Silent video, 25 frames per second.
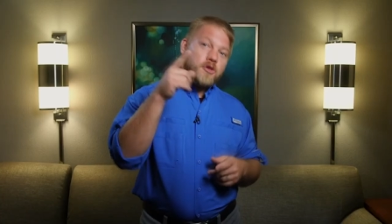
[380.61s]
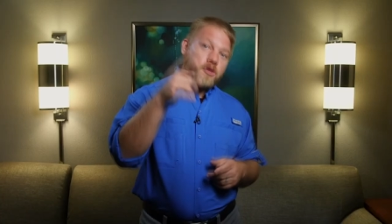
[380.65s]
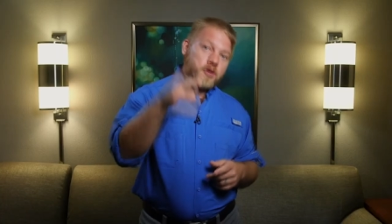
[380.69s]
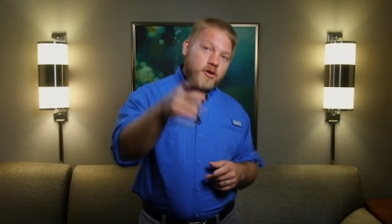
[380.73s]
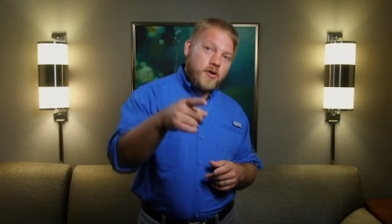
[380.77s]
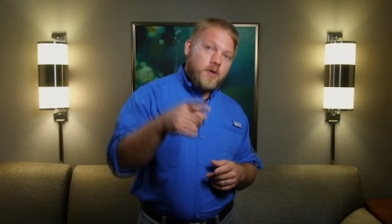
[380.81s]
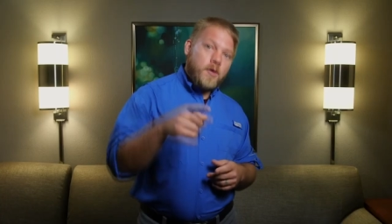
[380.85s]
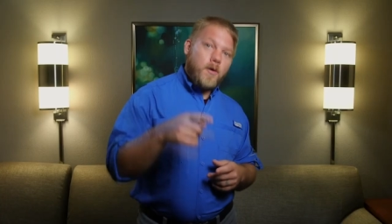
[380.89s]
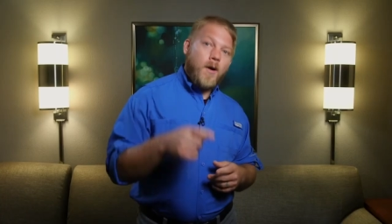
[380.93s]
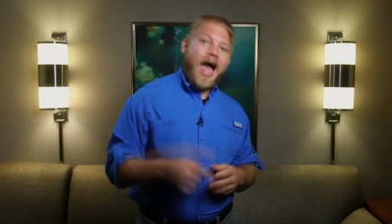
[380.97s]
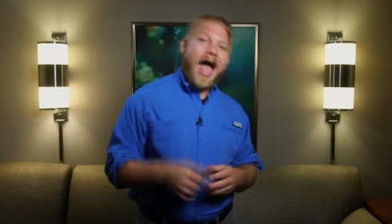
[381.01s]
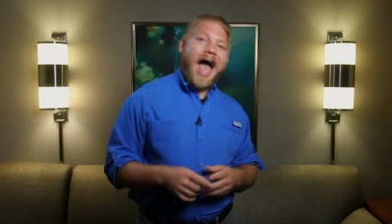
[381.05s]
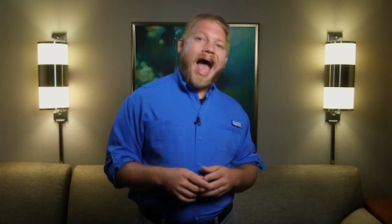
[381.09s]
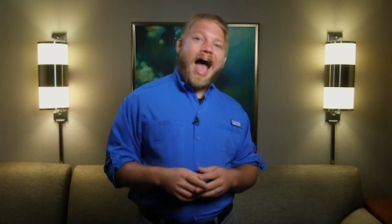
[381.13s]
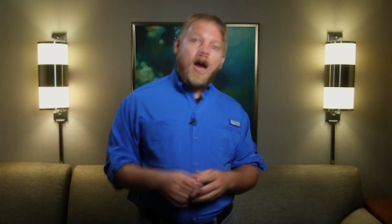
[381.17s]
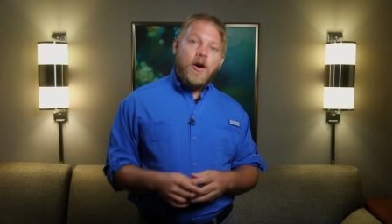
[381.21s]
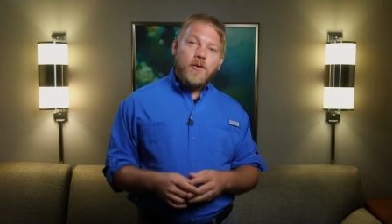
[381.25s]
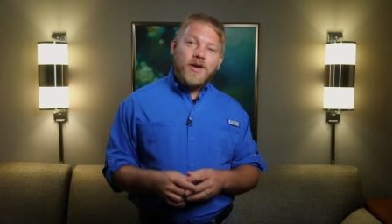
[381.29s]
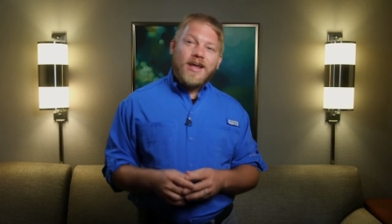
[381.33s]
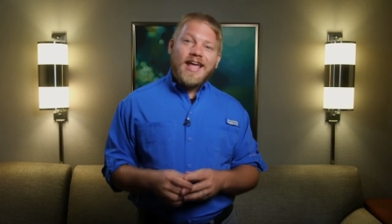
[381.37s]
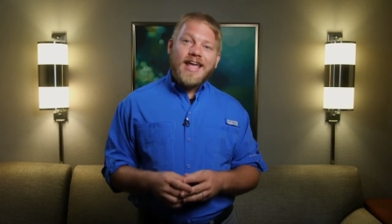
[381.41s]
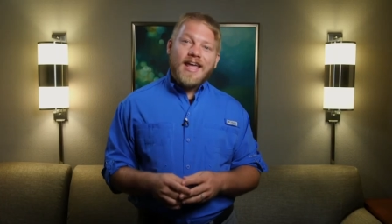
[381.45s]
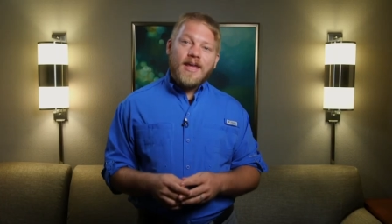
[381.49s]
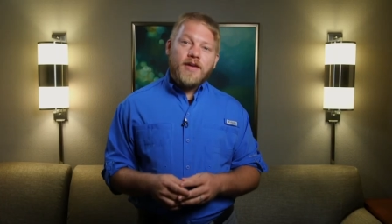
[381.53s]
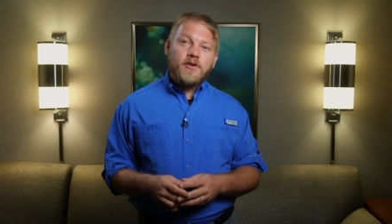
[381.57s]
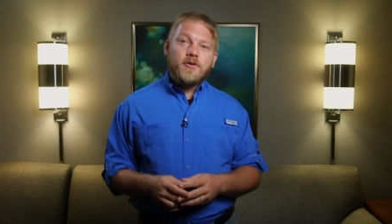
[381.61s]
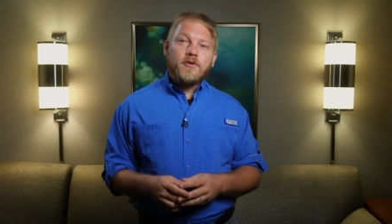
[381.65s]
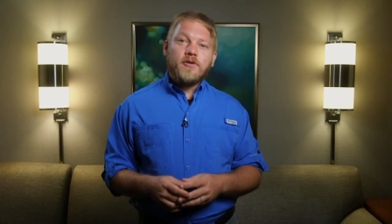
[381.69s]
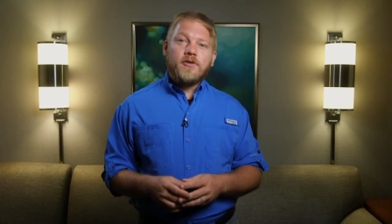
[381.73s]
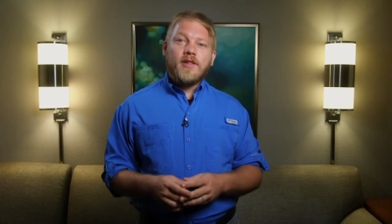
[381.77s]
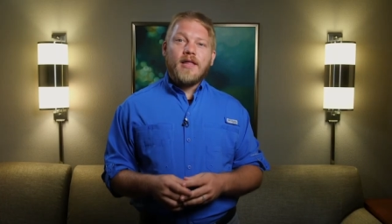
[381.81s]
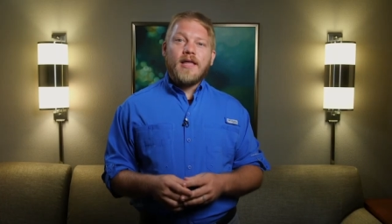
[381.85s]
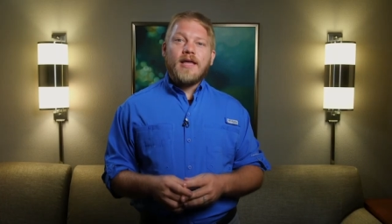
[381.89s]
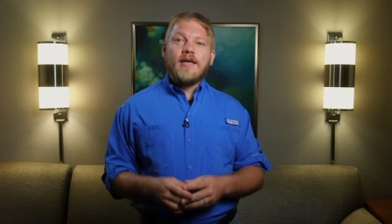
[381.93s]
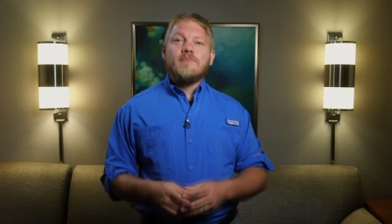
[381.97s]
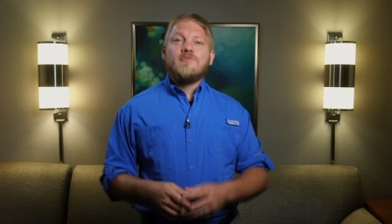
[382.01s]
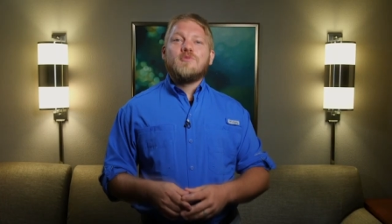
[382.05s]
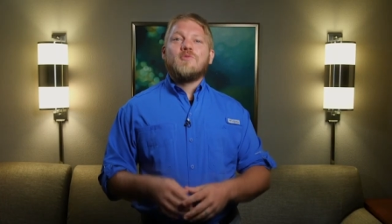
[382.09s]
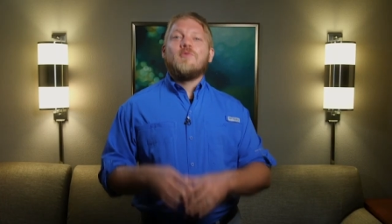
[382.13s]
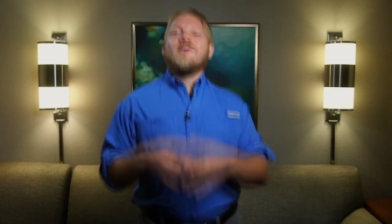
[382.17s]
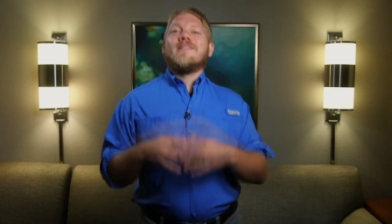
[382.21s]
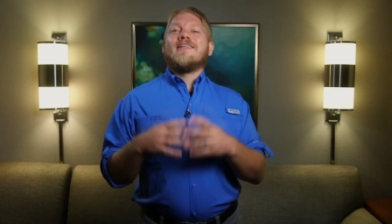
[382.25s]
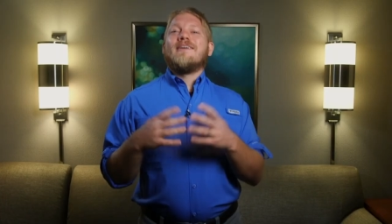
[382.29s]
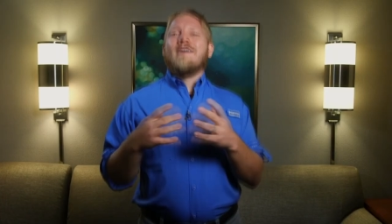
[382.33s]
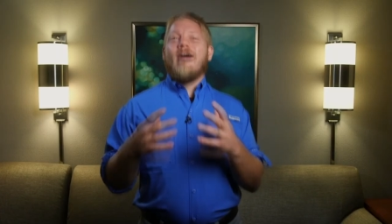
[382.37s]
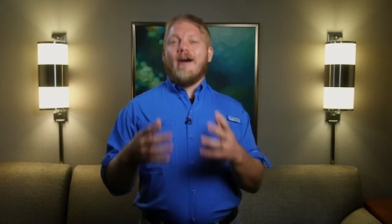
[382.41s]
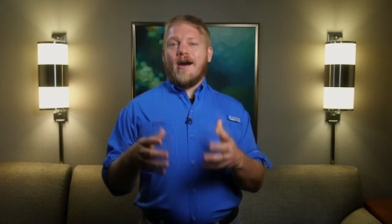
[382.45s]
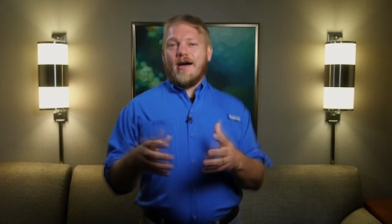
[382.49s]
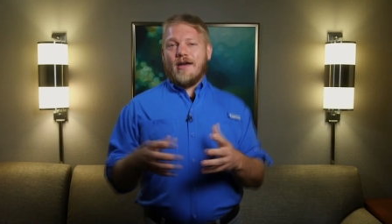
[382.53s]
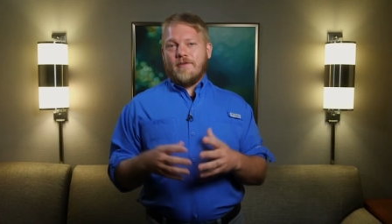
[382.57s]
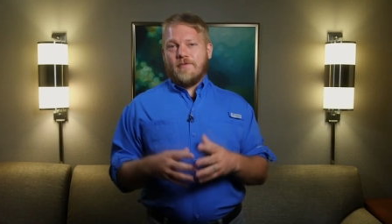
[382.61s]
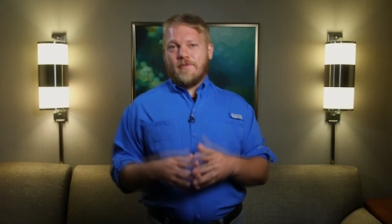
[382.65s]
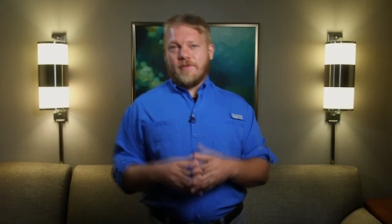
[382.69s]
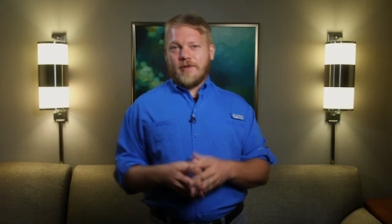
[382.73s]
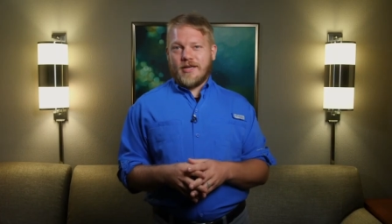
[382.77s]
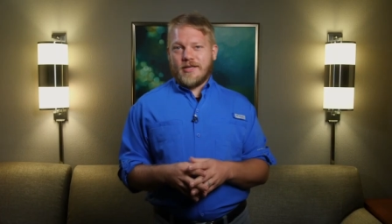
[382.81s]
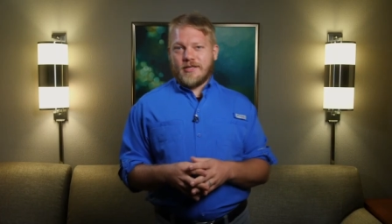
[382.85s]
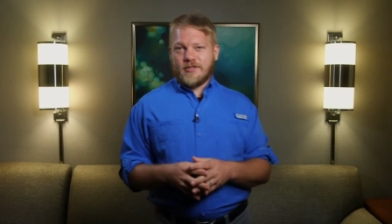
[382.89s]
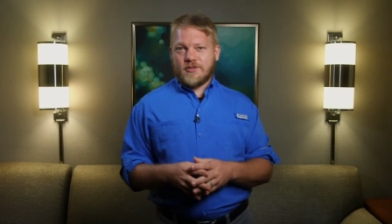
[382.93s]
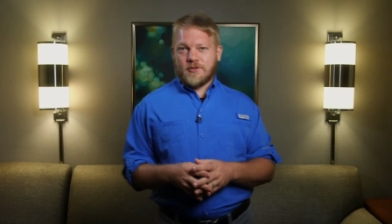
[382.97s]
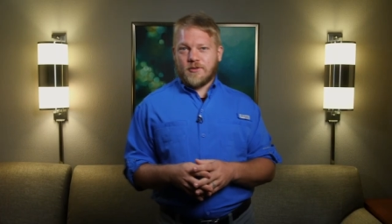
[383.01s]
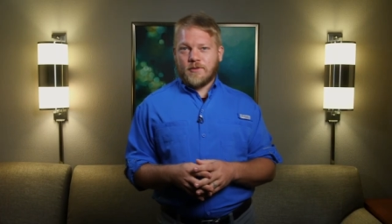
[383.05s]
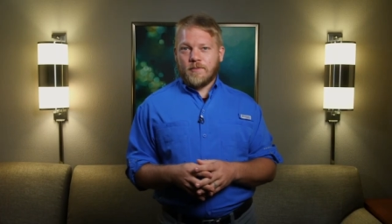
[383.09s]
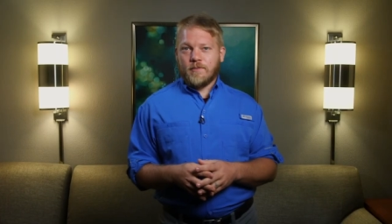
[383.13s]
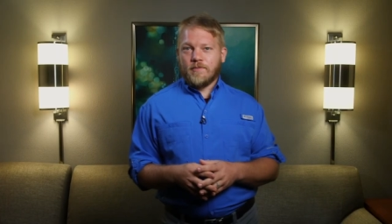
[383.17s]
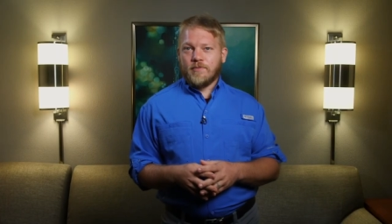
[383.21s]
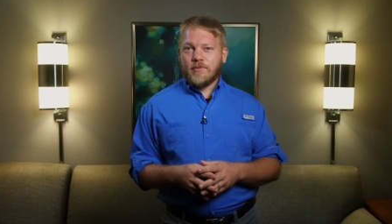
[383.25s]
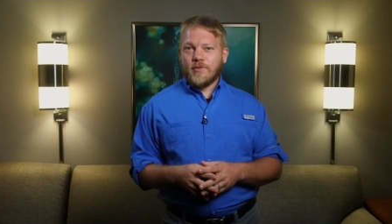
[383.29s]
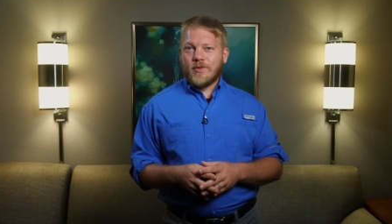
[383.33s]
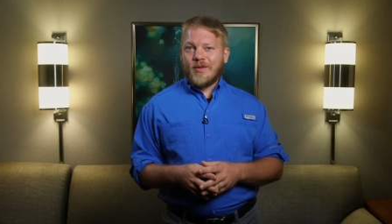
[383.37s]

you how to handle claims with confidence.